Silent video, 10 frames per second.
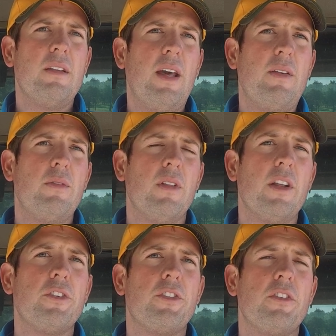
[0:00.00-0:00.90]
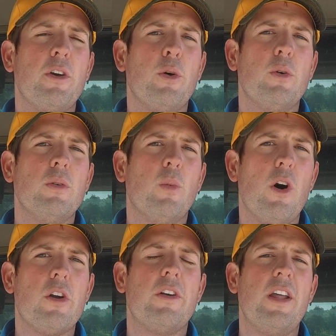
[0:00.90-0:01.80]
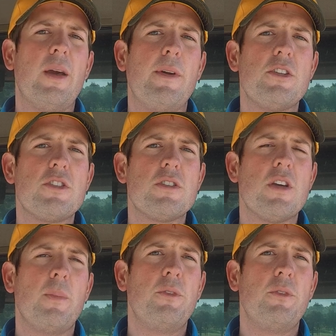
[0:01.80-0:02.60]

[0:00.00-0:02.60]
had little to no water damage